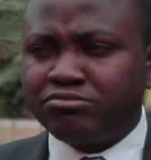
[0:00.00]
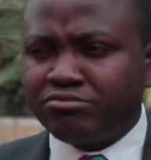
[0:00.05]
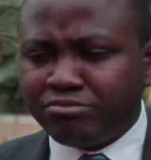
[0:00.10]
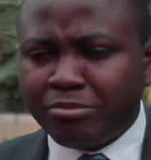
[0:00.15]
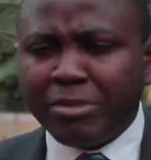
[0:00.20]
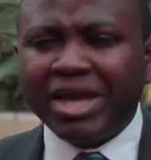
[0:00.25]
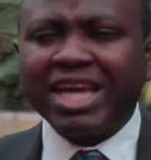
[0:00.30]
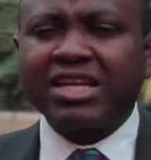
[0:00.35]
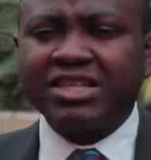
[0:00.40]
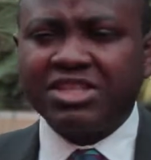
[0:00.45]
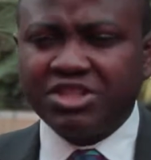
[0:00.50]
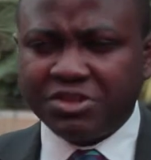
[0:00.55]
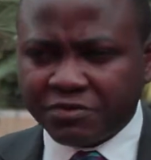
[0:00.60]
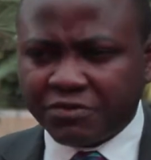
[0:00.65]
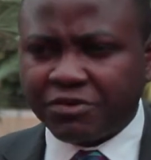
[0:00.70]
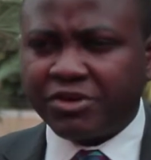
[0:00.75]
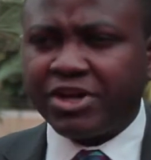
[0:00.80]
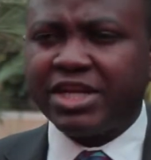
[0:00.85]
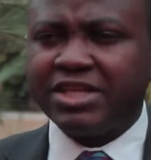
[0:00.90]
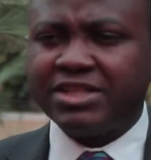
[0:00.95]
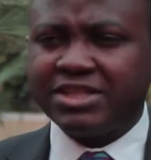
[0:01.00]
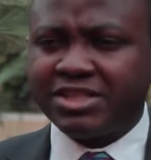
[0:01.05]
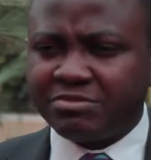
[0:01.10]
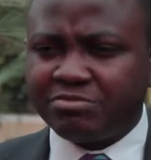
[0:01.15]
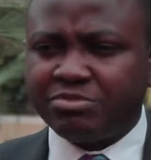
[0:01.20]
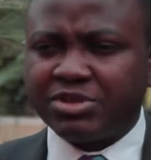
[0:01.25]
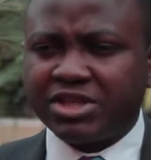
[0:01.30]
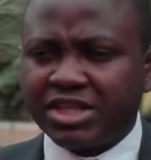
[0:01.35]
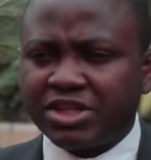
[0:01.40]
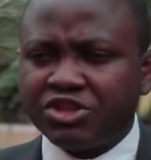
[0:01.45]
make a difference,
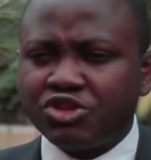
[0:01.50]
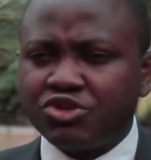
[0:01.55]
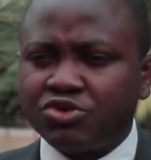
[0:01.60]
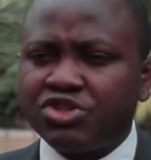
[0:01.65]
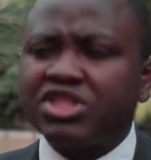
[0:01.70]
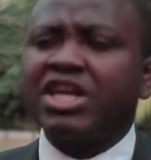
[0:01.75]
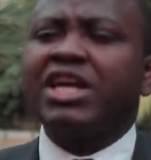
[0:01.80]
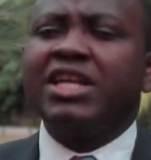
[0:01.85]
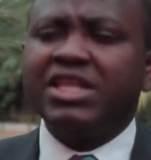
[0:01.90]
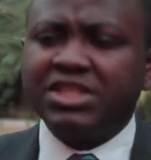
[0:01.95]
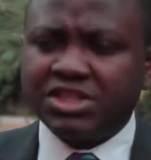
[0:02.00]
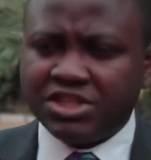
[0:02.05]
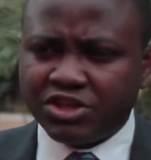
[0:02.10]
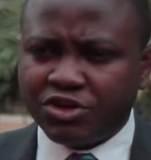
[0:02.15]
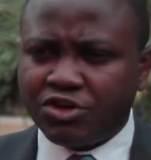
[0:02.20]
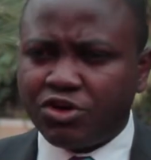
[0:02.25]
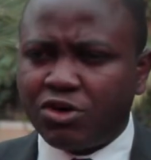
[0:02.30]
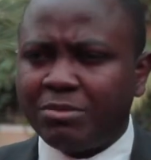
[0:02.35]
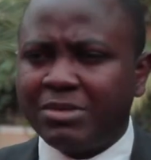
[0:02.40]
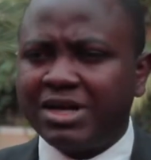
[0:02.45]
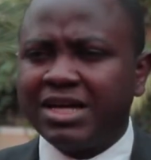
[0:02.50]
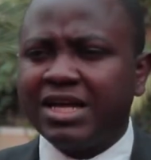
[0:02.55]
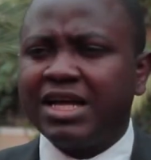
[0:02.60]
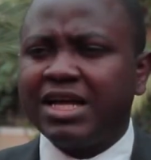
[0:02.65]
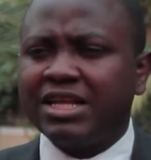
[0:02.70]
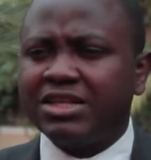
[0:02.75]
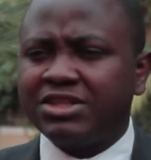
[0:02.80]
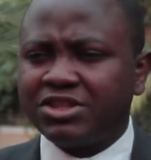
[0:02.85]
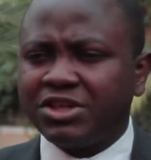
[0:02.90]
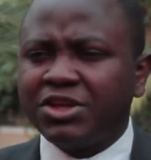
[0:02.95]
begin to challenge the norm,
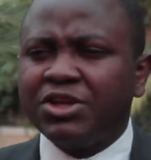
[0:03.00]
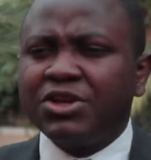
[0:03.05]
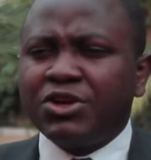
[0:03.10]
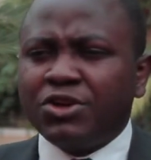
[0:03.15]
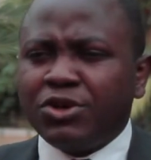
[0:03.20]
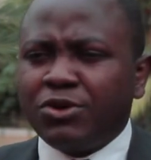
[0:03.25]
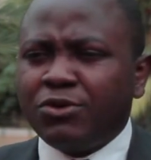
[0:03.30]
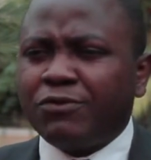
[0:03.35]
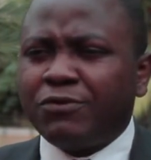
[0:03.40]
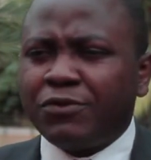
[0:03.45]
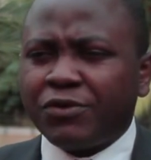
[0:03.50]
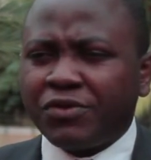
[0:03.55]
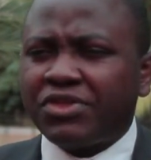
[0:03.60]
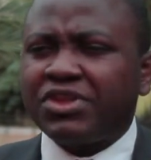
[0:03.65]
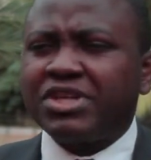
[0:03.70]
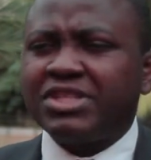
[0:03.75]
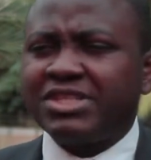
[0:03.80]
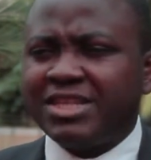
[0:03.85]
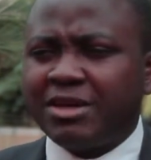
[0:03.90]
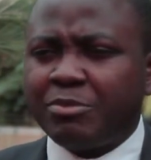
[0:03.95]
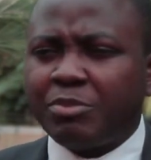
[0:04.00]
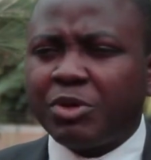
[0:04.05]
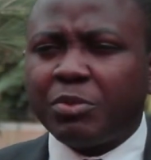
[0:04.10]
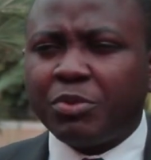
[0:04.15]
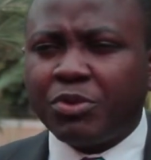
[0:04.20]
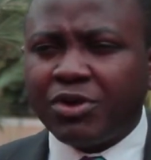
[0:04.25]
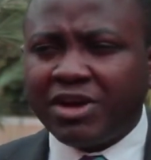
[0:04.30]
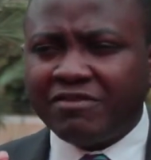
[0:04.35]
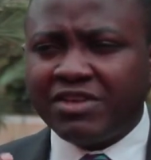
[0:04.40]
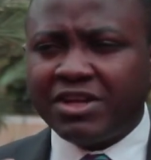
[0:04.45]
and look for things that
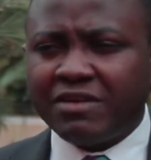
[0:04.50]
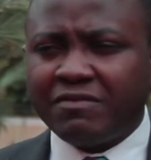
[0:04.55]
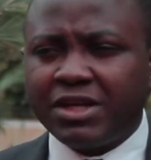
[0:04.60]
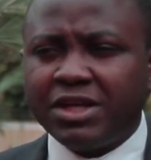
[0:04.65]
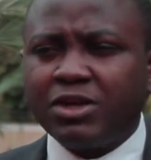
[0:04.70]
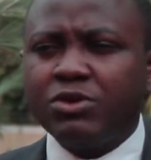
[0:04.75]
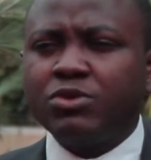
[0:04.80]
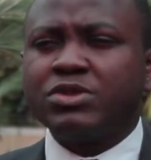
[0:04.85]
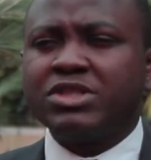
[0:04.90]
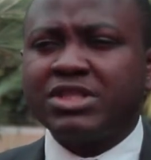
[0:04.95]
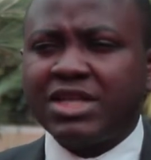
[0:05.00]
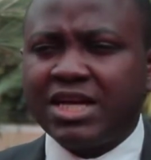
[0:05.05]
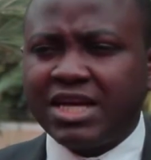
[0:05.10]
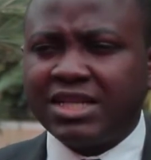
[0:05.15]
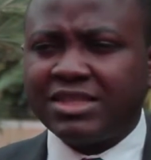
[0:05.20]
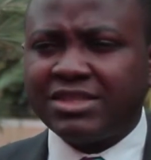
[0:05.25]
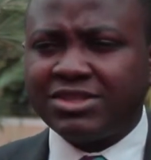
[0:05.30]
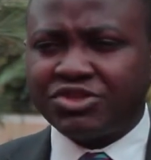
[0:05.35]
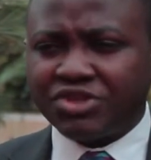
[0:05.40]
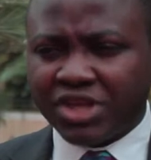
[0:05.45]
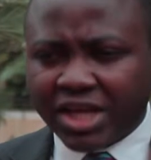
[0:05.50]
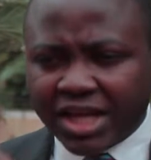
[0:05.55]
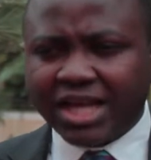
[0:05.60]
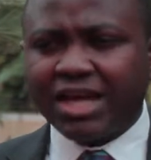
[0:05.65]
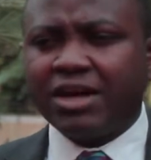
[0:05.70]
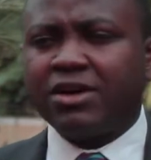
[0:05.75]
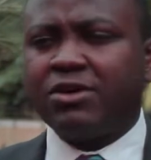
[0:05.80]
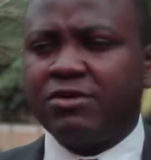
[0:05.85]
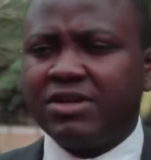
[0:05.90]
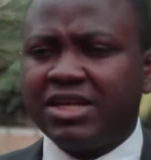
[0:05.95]
people have never looked at, think
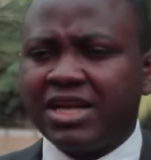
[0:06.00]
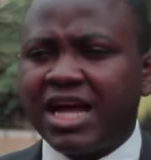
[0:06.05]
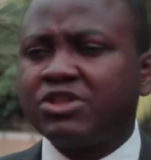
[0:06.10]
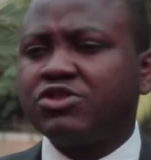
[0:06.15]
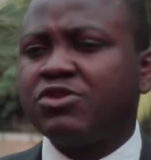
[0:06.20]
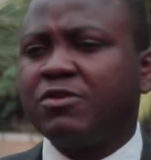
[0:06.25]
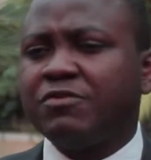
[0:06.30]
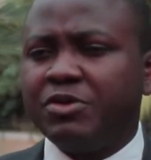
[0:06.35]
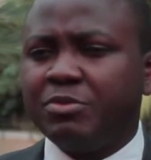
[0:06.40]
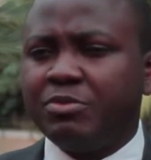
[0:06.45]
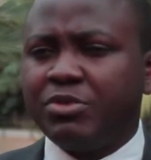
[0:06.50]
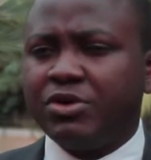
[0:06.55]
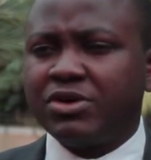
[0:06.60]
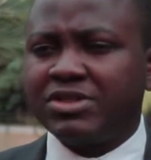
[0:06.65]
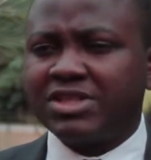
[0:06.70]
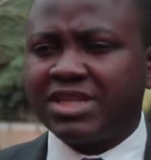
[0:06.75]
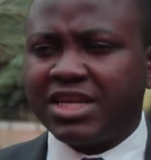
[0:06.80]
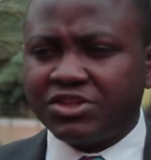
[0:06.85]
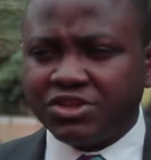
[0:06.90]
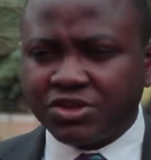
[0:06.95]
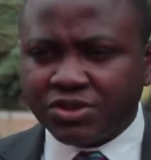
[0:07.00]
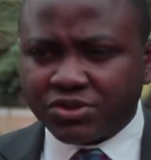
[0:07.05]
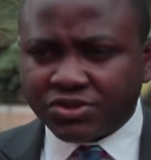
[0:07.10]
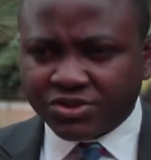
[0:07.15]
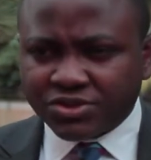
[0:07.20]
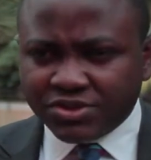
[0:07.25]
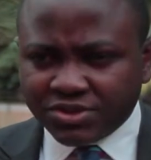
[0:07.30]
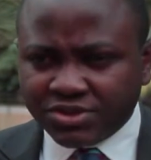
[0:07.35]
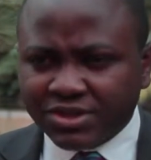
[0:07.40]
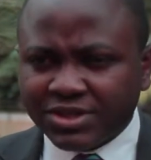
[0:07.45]
out of the box, and
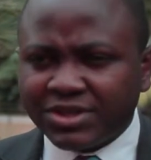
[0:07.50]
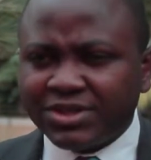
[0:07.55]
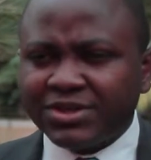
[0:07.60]
just